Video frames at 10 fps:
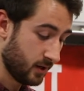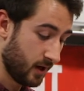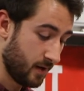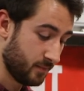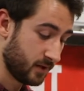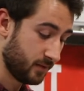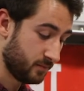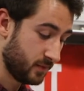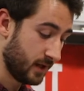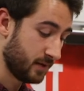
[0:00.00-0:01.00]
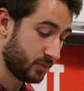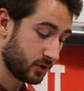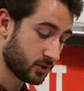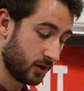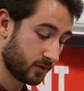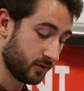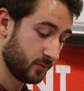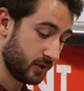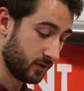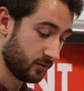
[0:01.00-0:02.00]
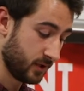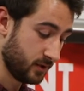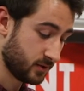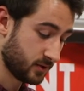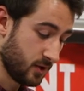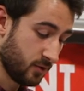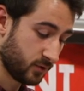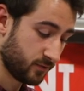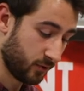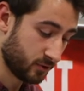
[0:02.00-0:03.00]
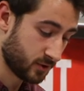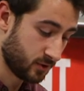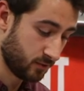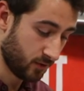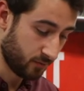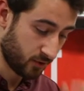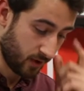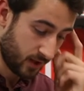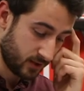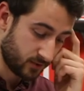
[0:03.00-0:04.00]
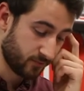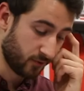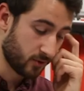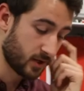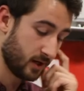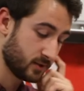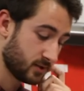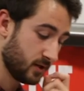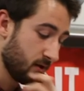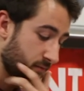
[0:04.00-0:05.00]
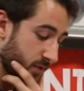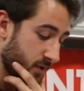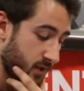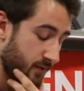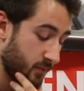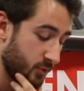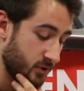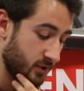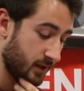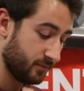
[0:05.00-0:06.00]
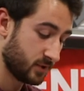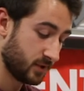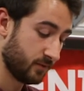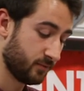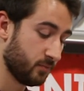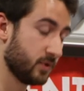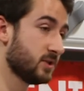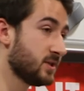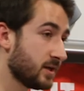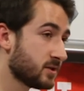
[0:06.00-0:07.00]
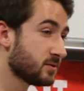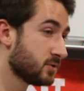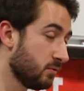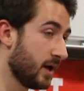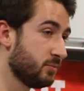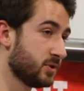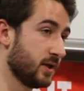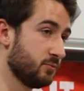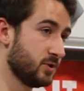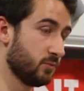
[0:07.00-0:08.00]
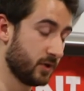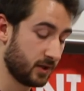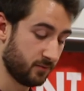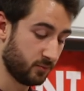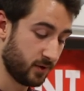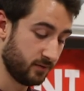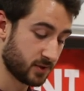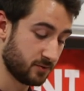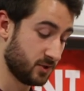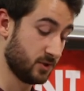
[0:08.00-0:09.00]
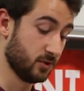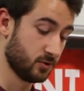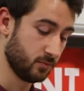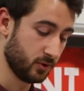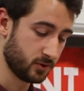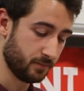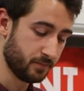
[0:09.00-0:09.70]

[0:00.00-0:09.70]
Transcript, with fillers: um, the then PASOK government in Greece was forced to upgrade its forecast for the, the budget deficit from 6 to 8%, which is what it had given previously, which is still too much